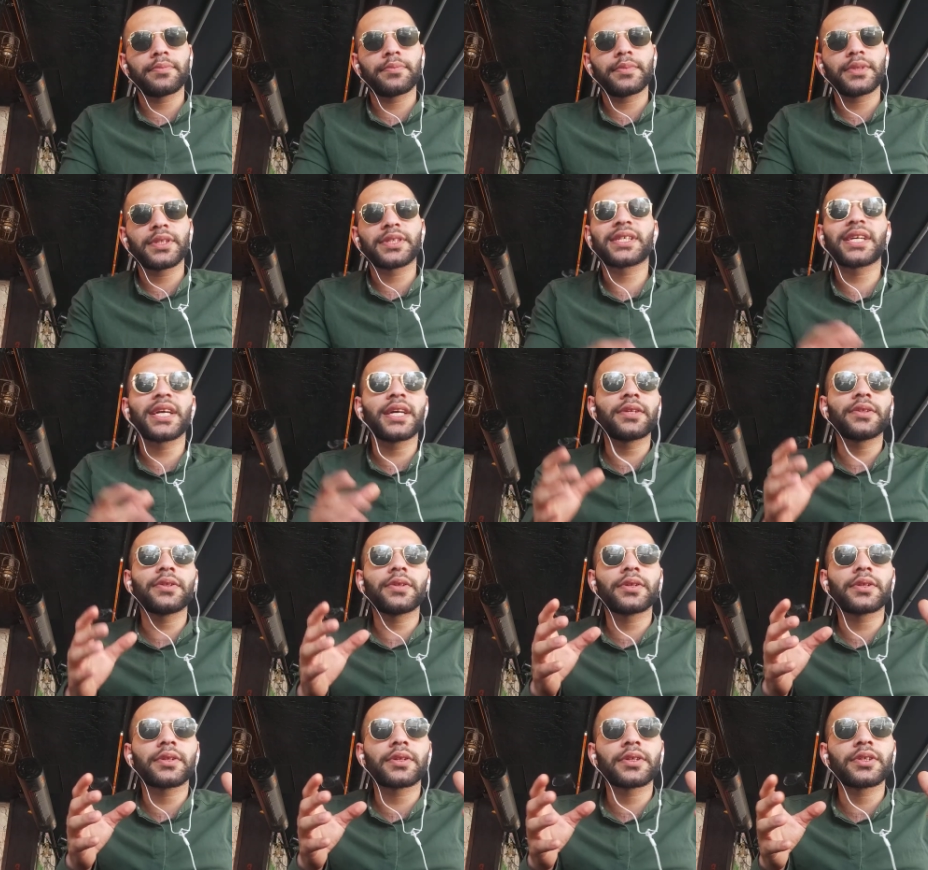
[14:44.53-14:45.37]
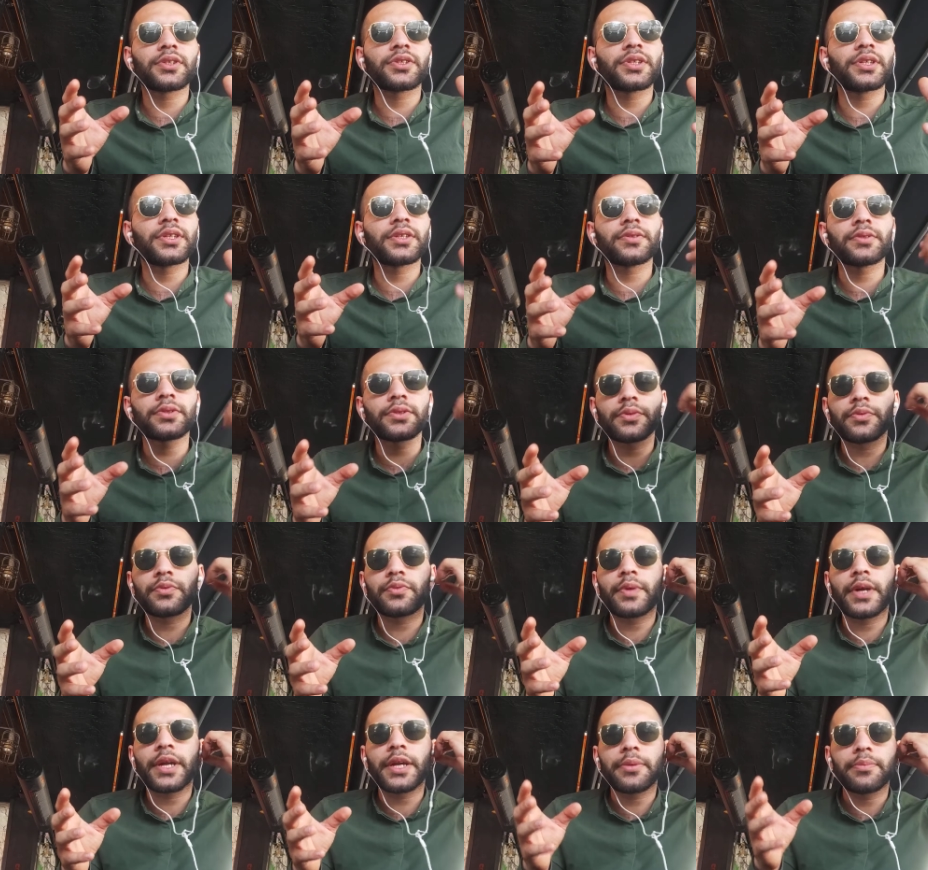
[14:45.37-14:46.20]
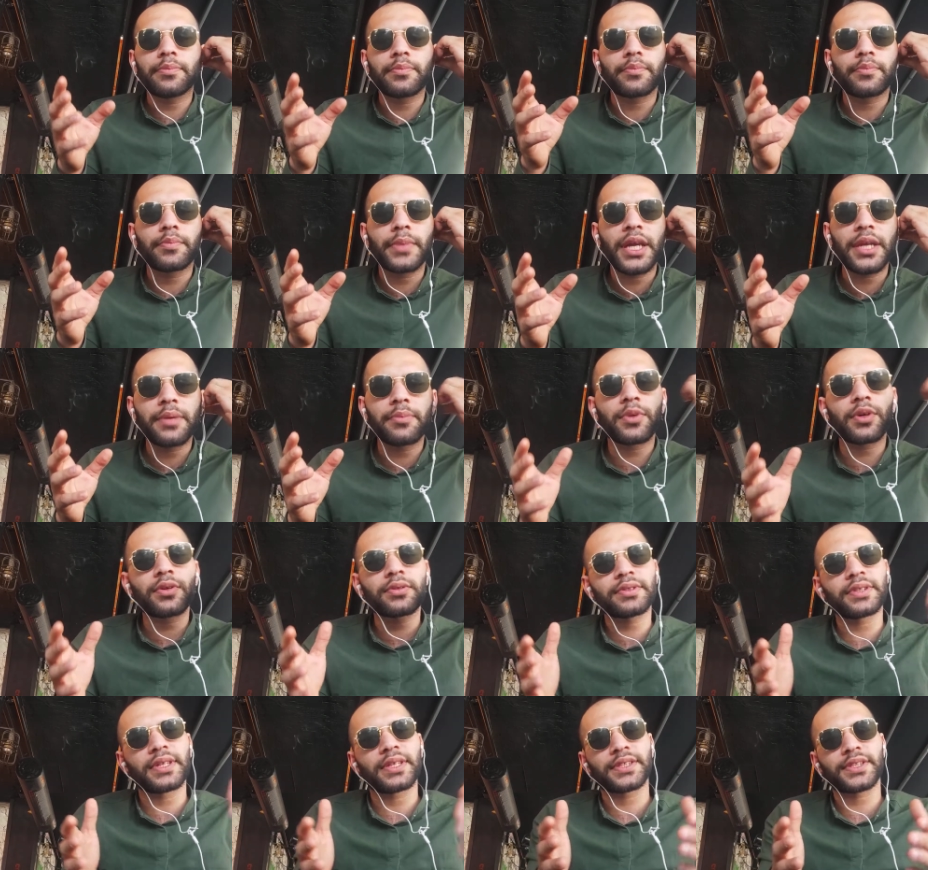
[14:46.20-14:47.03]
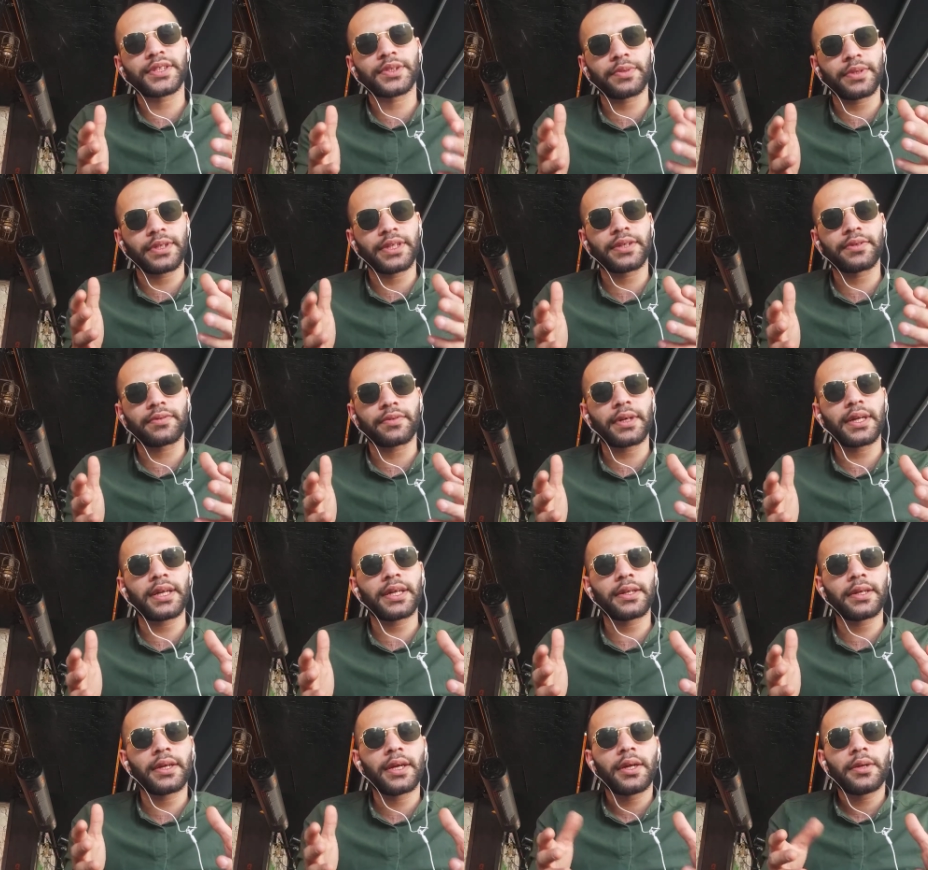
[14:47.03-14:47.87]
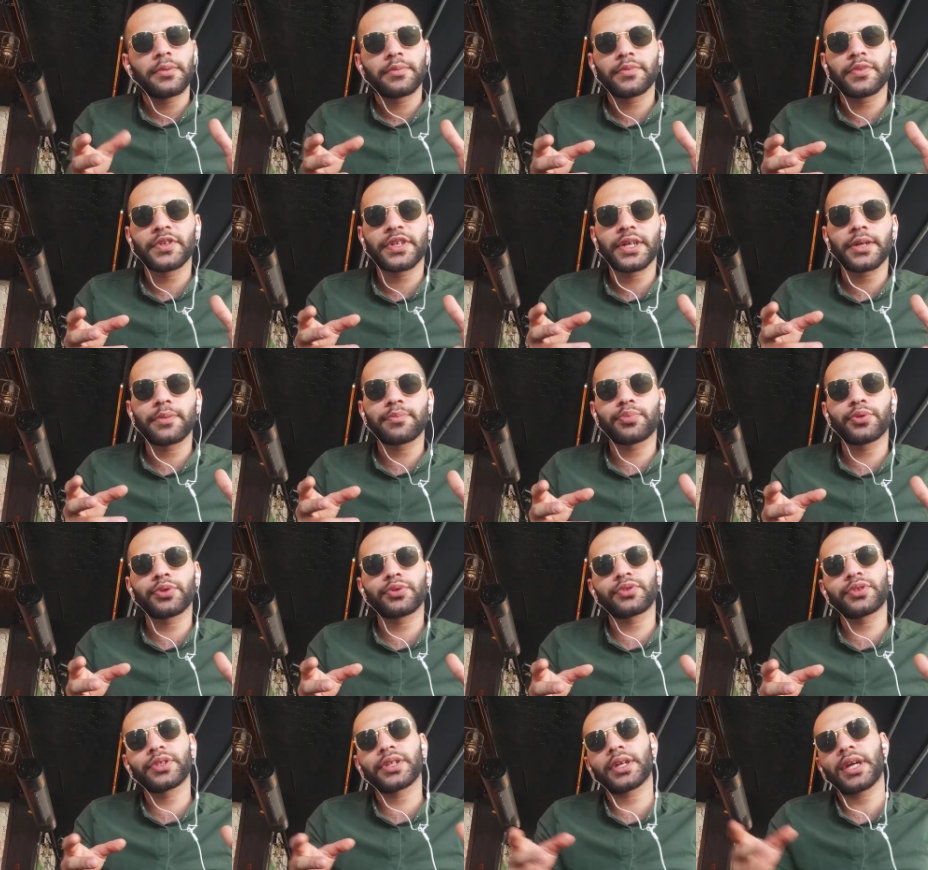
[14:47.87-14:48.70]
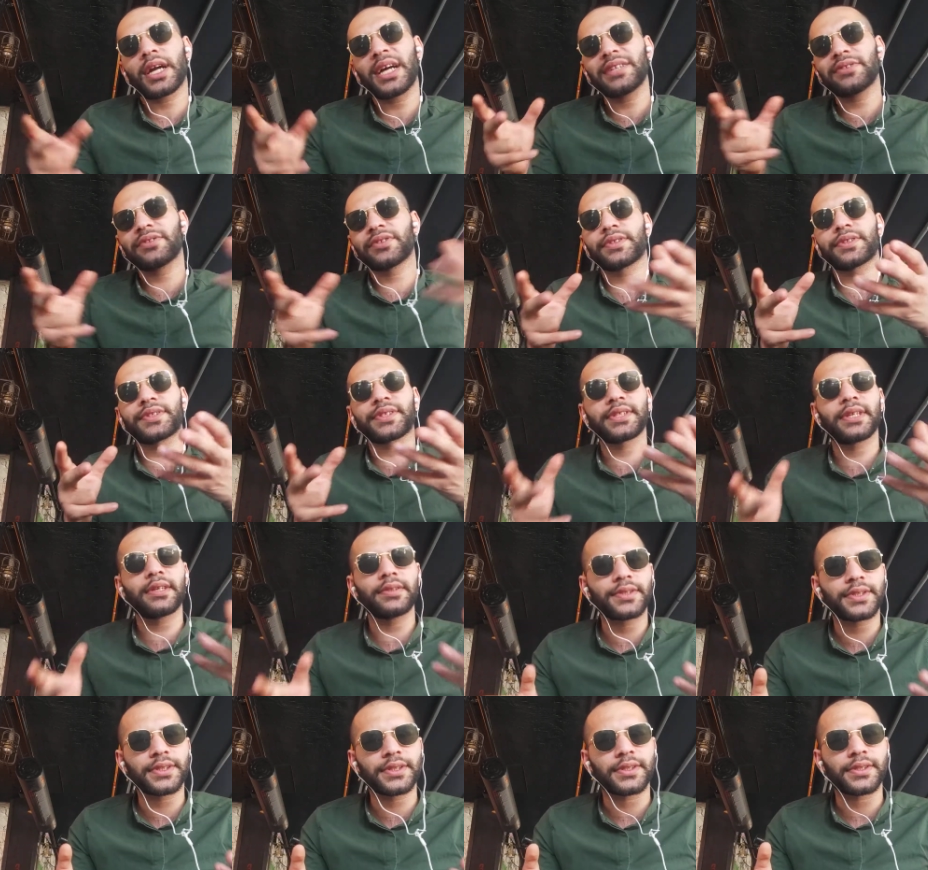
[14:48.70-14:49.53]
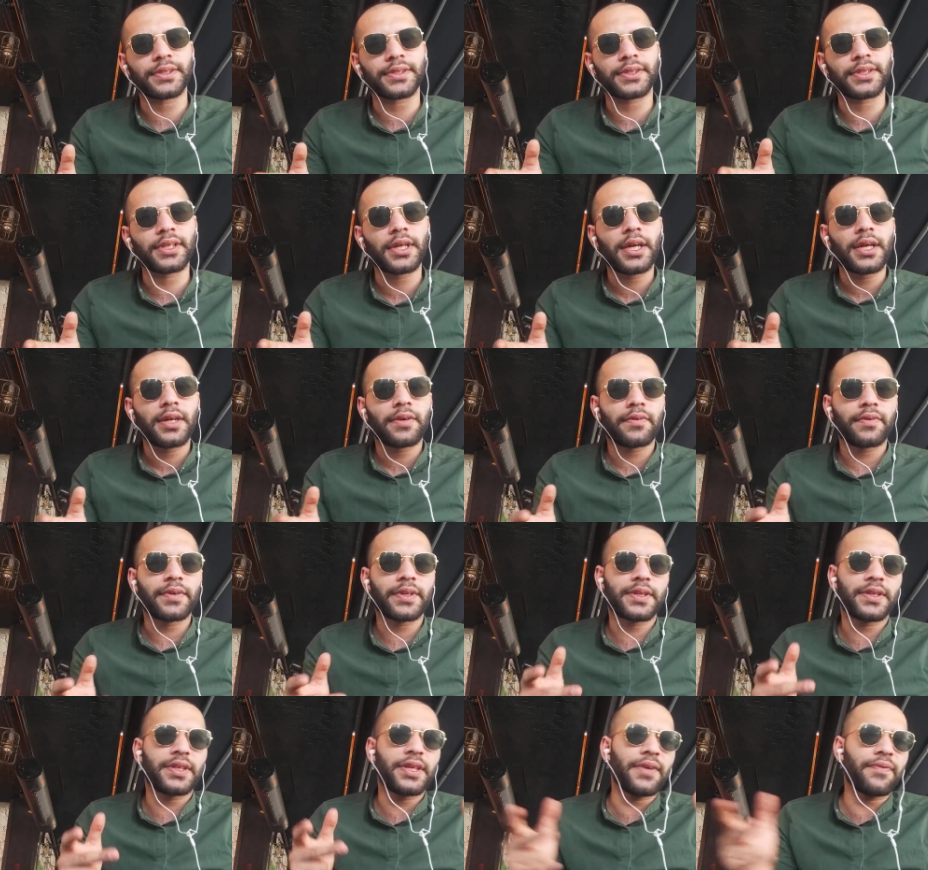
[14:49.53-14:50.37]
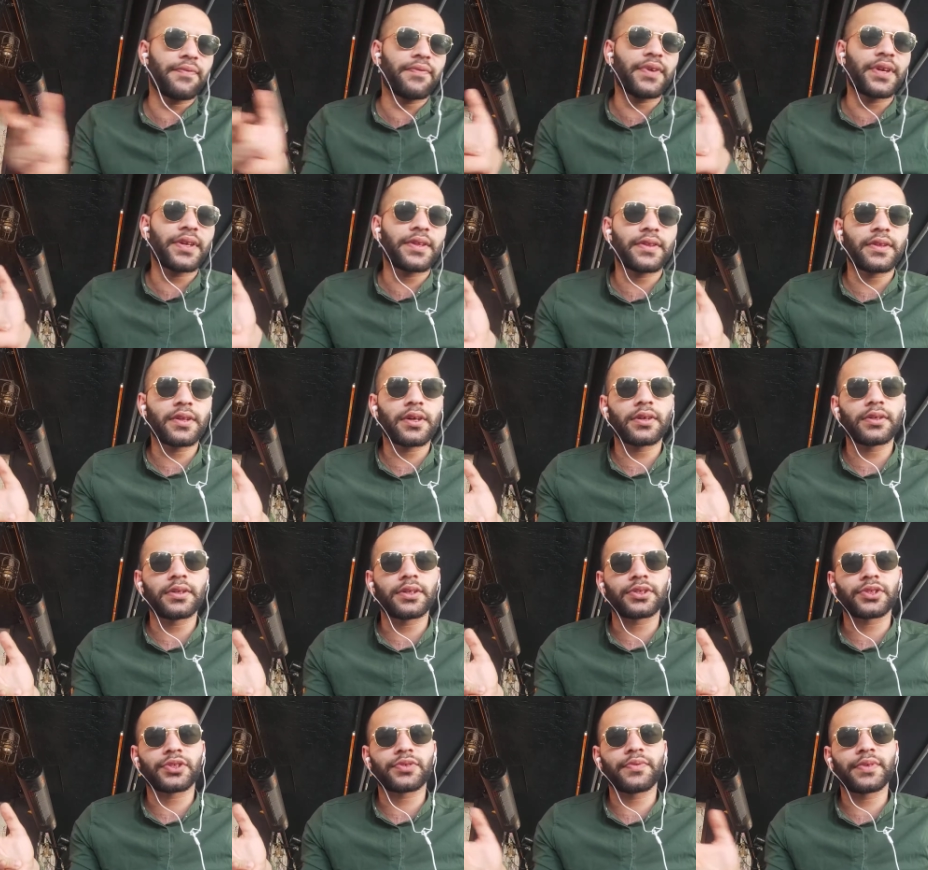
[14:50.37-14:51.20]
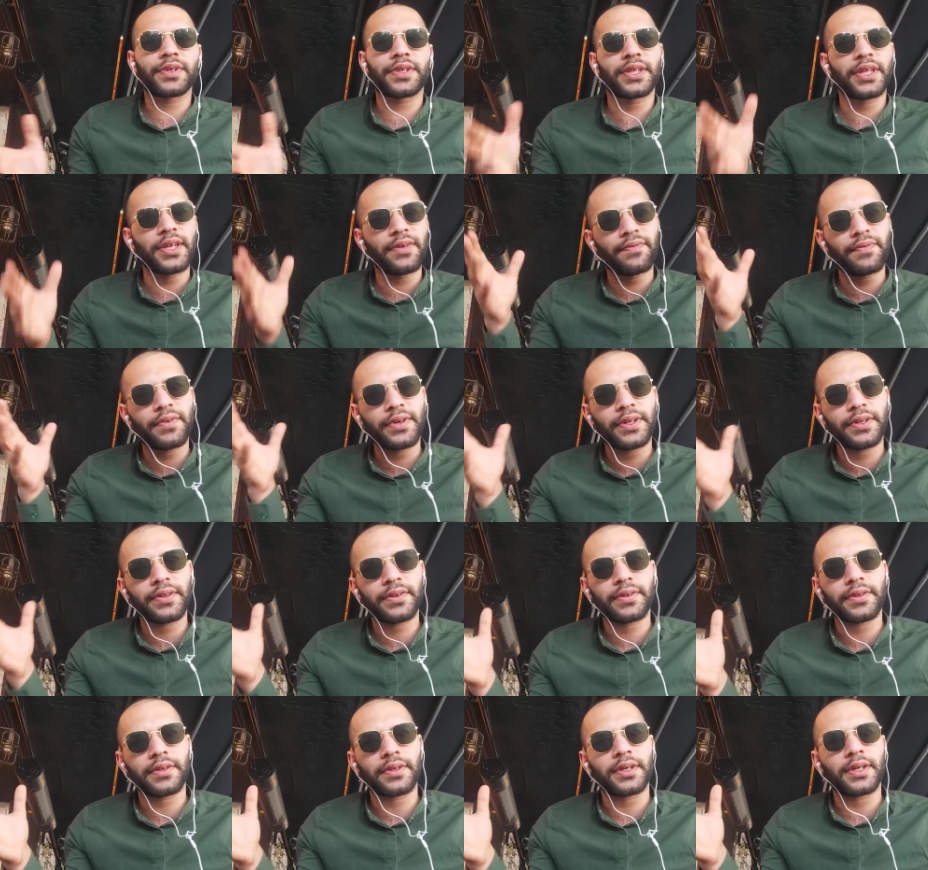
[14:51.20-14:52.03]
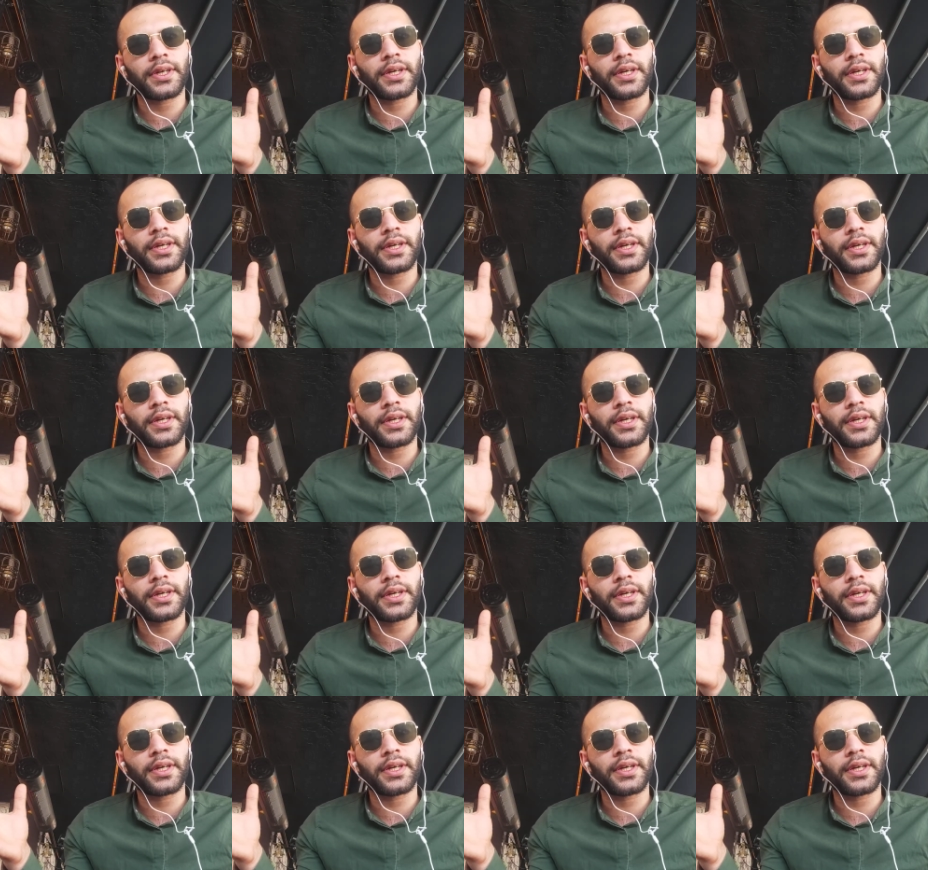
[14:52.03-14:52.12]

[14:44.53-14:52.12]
it can do very many more things with it, right? We can put there 100 sensors with different knowledge, with different